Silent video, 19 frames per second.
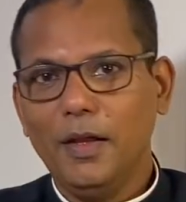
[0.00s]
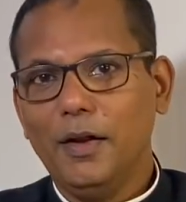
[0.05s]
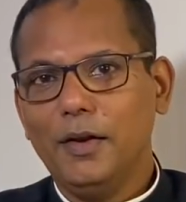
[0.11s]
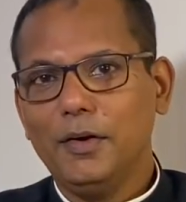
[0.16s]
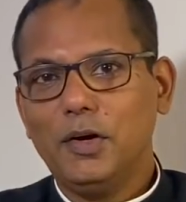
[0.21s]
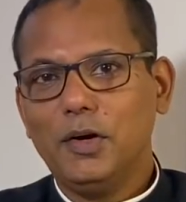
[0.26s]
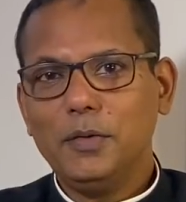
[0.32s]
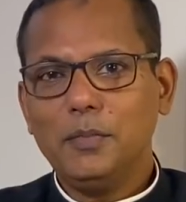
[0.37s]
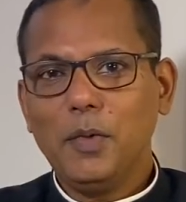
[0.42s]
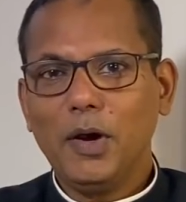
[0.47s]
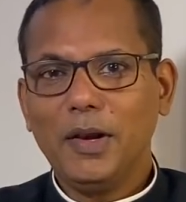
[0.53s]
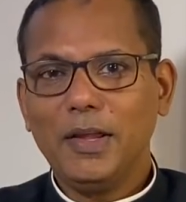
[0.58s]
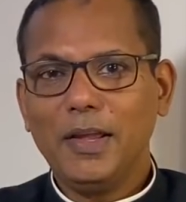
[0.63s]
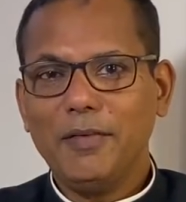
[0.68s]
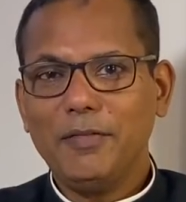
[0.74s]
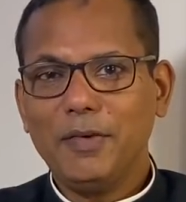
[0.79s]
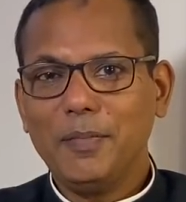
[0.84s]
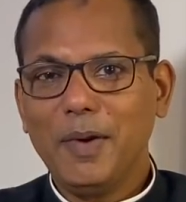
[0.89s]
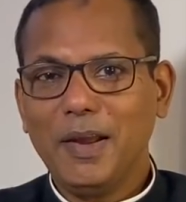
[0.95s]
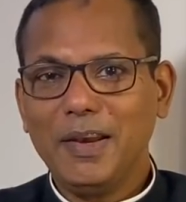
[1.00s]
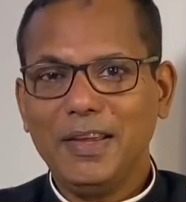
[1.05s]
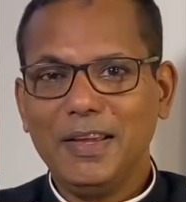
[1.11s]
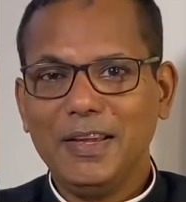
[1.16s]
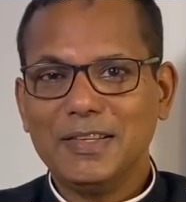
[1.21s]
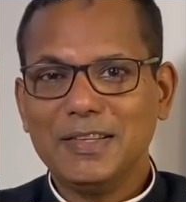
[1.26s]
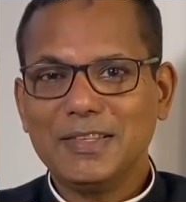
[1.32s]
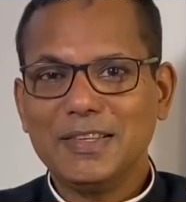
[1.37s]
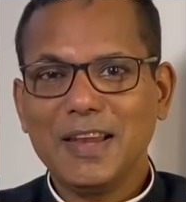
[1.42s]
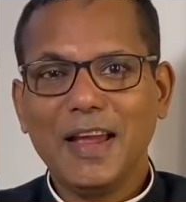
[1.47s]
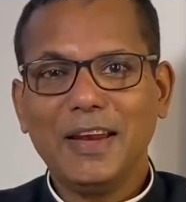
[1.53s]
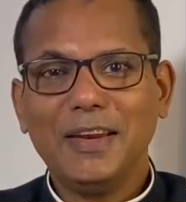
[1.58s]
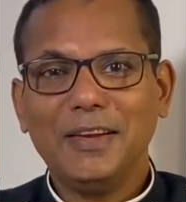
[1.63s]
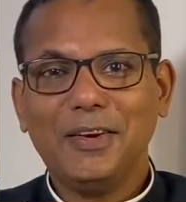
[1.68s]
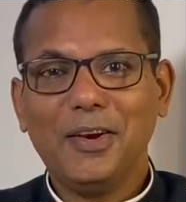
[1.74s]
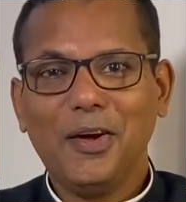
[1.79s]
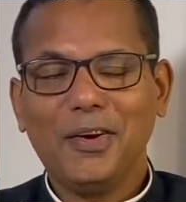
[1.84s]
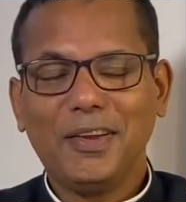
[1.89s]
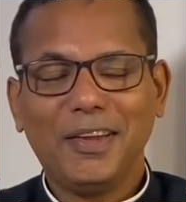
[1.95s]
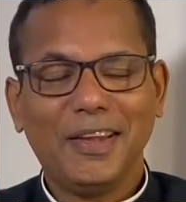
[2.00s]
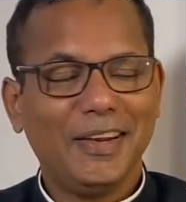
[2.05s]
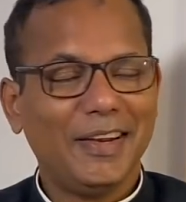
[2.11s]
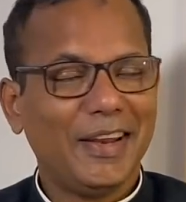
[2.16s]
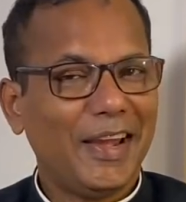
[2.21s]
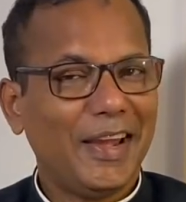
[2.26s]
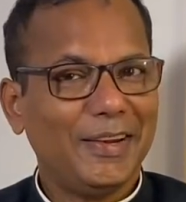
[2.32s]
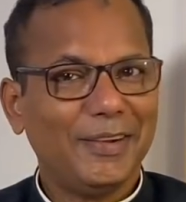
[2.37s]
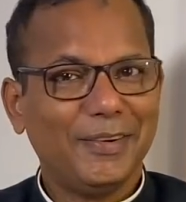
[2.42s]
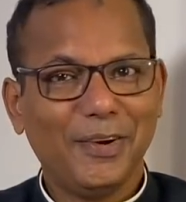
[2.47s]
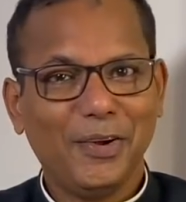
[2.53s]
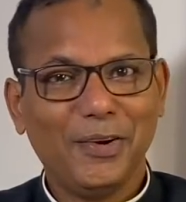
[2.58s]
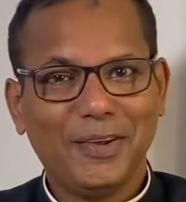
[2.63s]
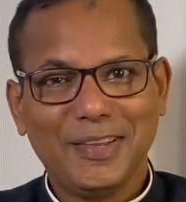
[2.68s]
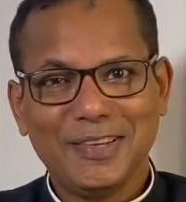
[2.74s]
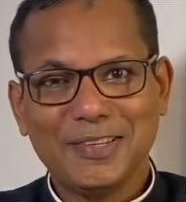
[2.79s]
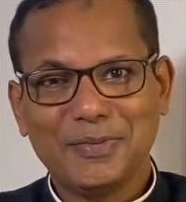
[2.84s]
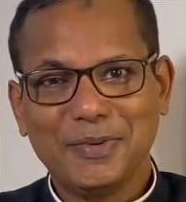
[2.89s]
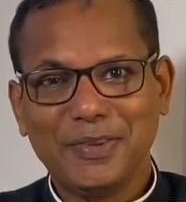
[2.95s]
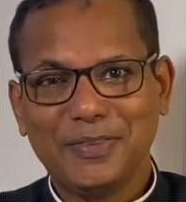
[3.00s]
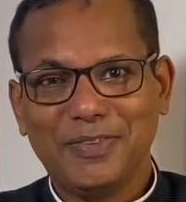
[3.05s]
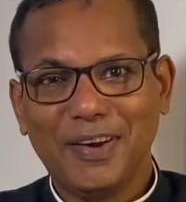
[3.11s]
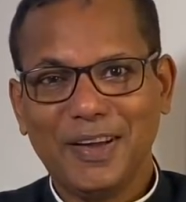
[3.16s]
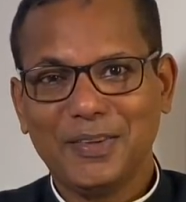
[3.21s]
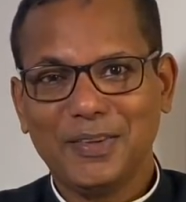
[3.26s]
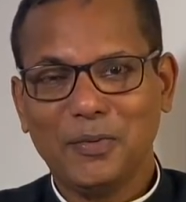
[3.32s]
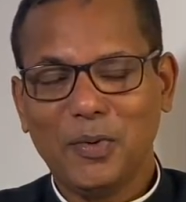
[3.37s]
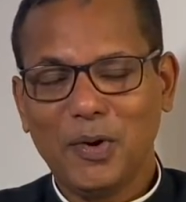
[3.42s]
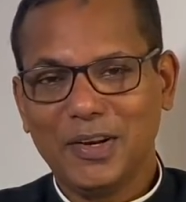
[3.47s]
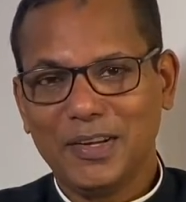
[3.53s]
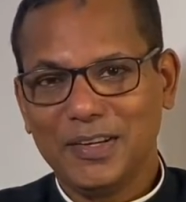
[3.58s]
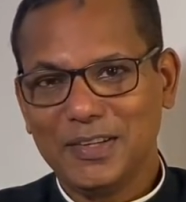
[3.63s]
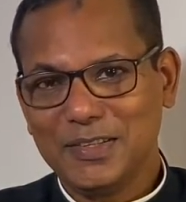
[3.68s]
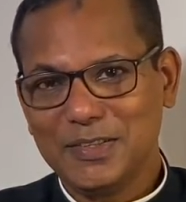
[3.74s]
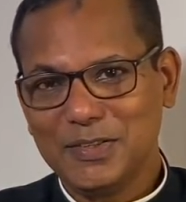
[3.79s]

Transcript: Good morning, everybody. It's 9 o'clock, and 9 o'clock is with Father Warner.